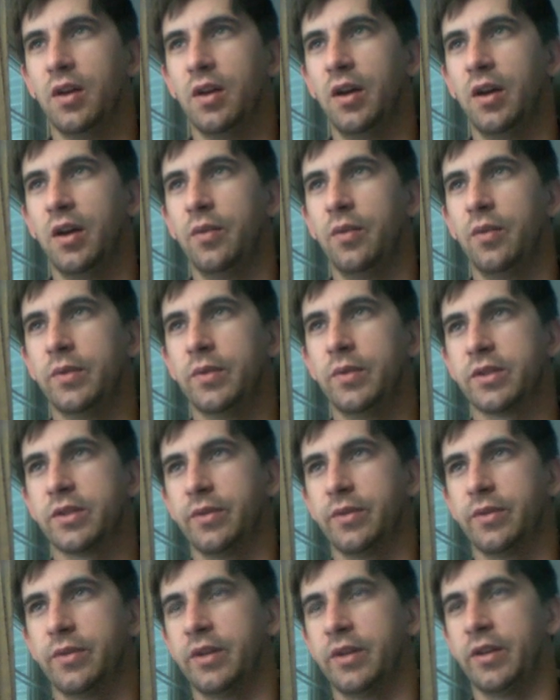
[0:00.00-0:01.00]
what's
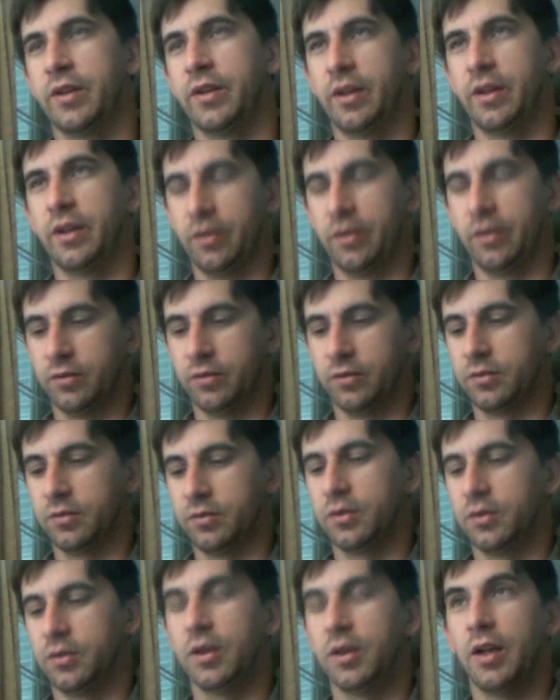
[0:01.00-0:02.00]
going on here.
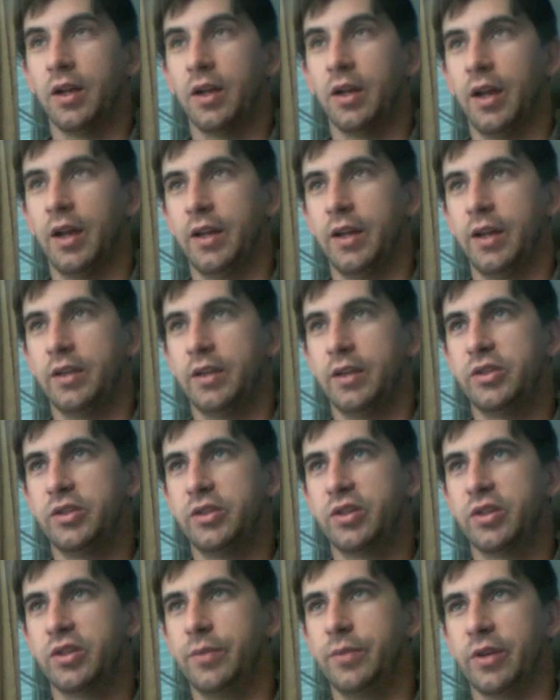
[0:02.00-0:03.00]
And this is
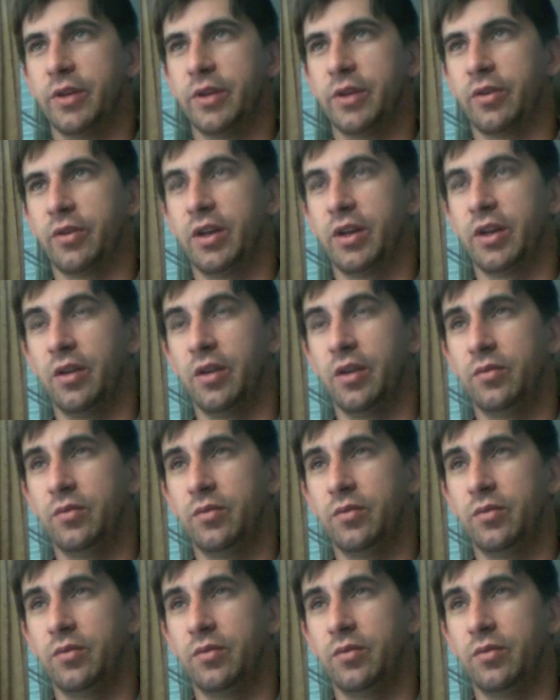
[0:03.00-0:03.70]
going to be a grid node.